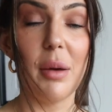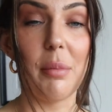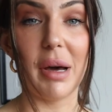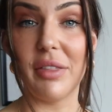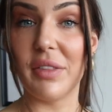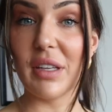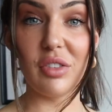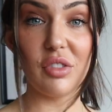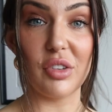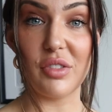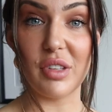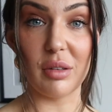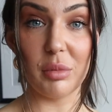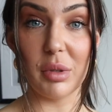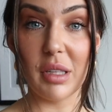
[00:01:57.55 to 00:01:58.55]
my things just
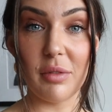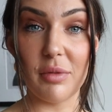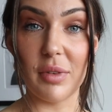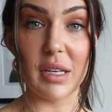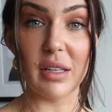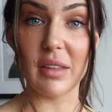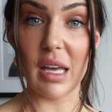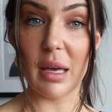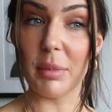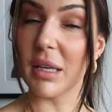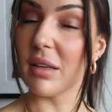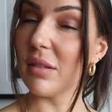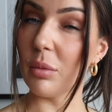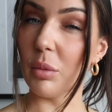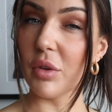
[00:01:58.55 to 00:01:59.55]
didn't really fit in there
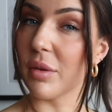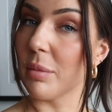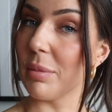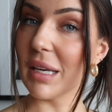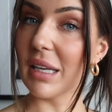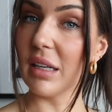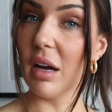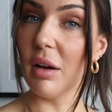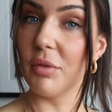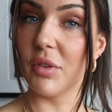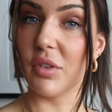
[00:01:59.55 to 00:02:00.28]
because it wasn't big enough.